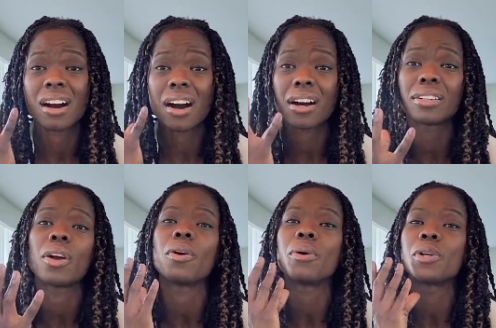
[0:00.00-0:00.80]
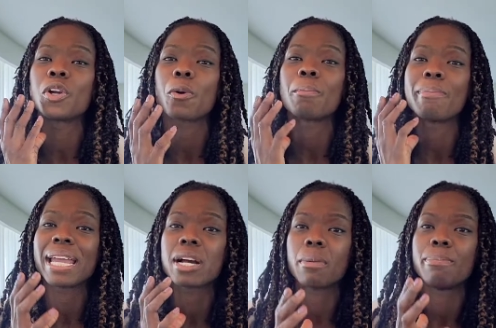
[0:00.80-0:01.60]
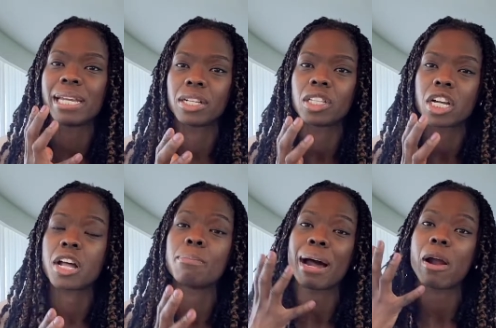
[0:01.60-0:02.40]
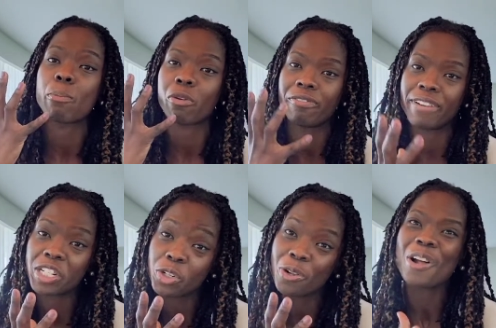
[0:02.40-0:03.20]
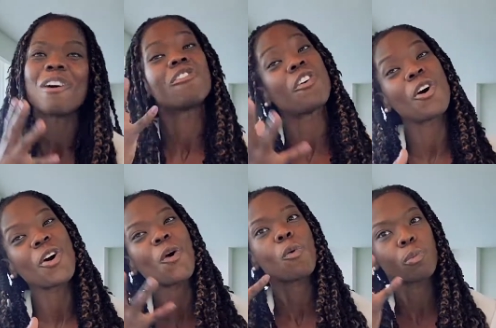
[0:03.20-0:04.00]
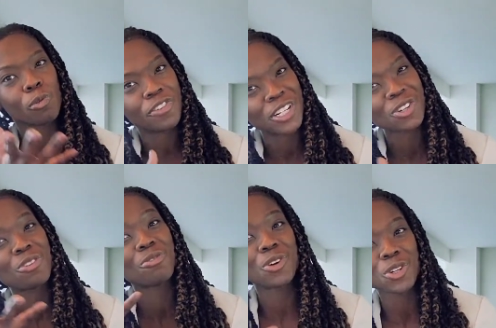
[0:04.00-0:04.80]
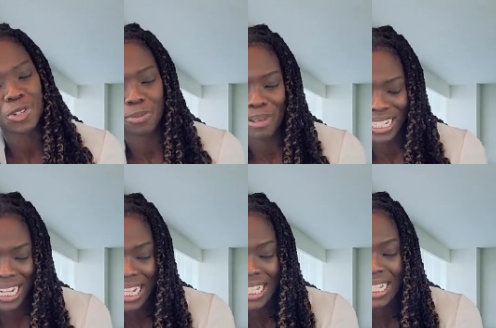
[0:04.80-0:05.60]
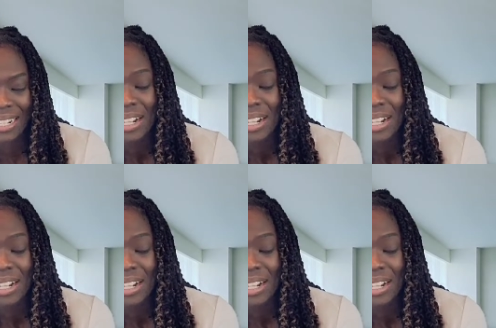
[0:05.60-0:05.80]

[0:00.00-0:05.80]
on your makeup being done by a professional for a professional photo shoot. Makes sense?